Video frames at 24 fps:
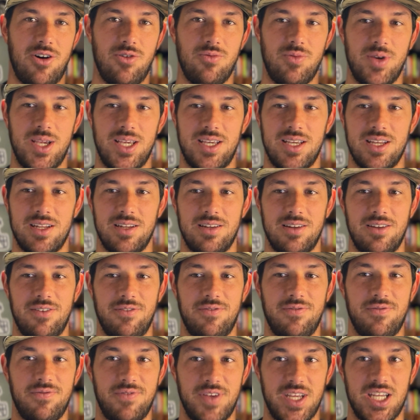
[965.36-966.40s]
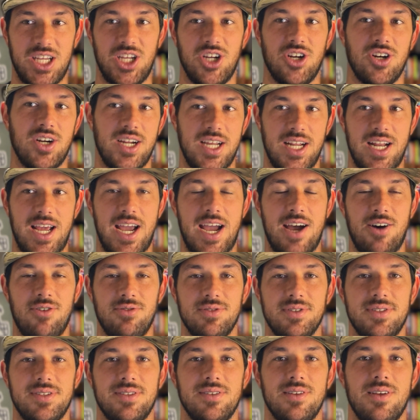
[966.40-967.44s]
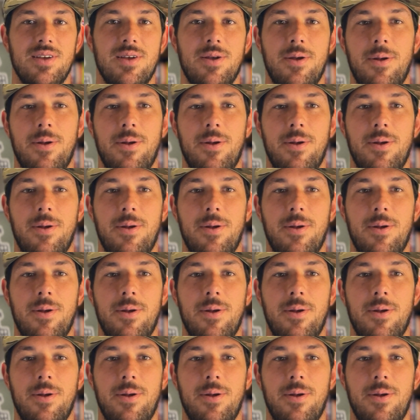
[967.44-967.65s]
we can figure it out.